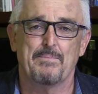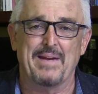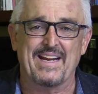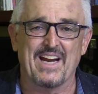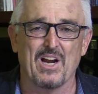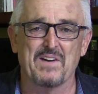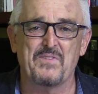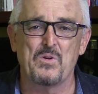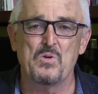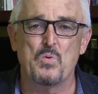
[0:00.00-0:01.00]
be
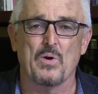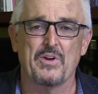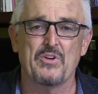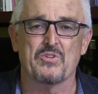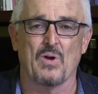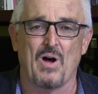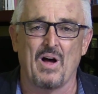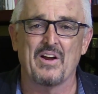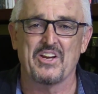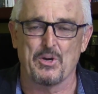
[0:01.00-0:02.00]
careful where you
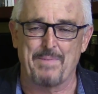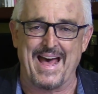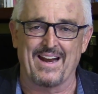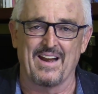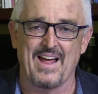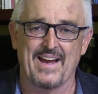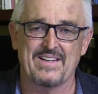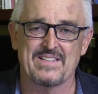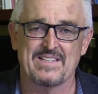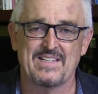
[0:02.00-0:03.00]
draw your battle
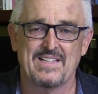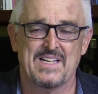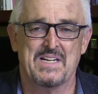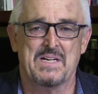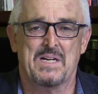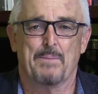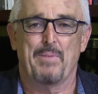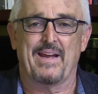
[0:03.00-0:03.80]
lines. Be